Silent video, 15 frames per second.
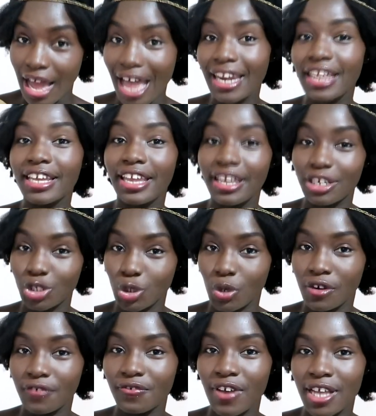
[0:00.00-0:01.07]

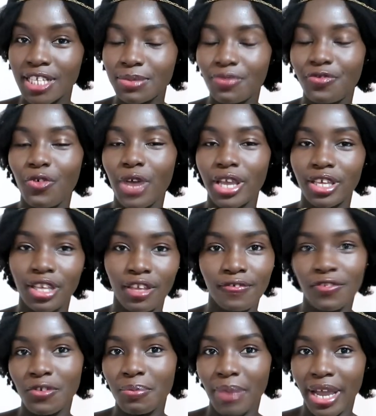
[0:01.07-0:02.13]
allegation first before I
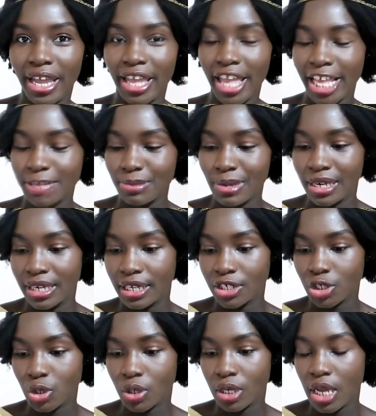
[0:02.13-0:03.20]
give you my
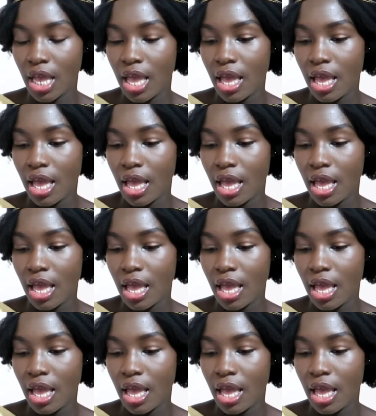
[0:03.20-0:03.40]
explanation.